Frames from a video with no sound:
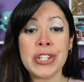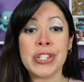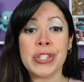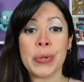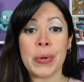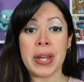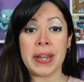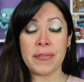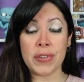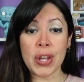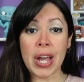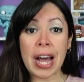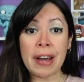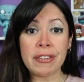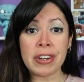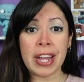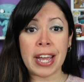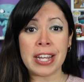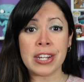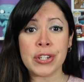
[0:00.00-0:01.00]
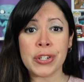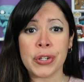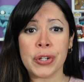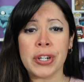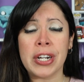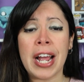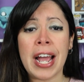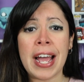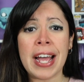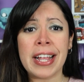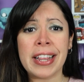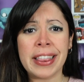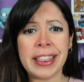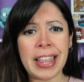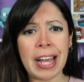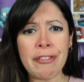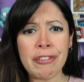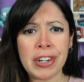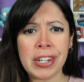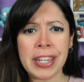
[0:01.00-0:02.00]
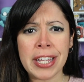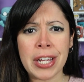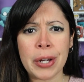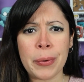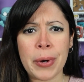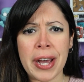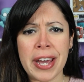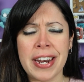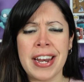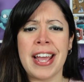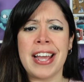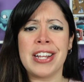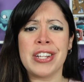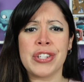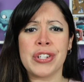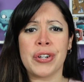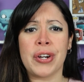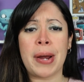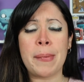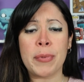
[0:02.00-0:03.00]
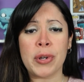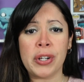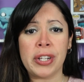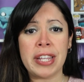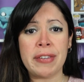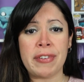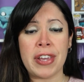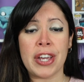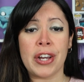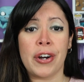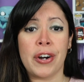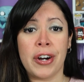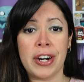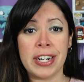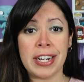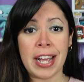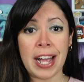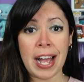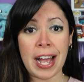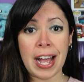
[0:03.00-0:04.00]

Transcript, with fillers: So if you haven't entered, definitely go ahead and enter. I'm gonna leave a card